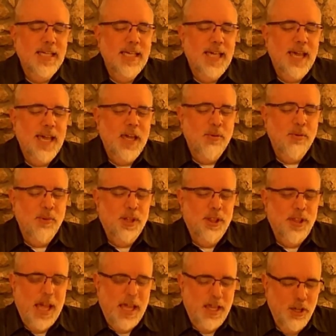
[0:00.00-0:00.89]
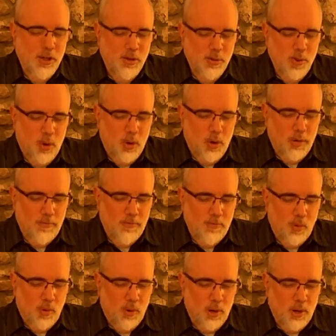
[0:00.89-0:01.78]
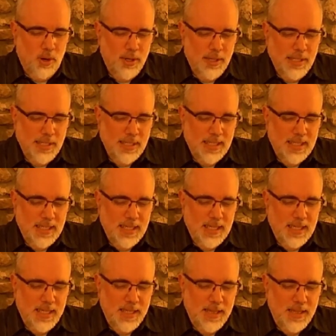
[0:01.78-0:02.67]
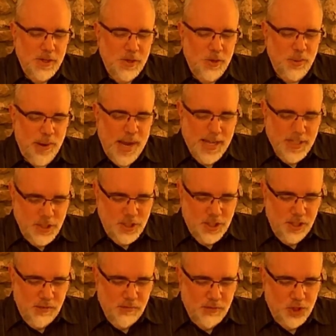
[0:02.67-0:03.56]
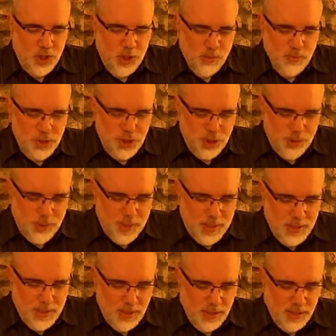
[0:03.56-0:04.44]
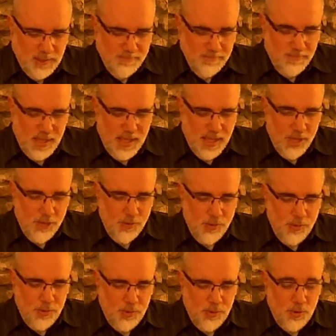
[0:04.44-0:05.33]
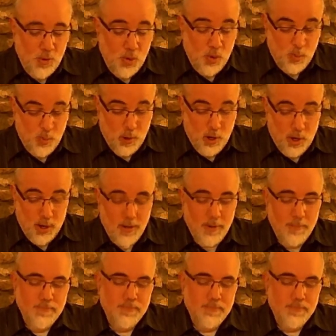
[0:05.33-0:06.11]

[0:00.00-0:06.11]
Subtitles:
And we thank you, Lord, for the grace that you've shown to us through your work.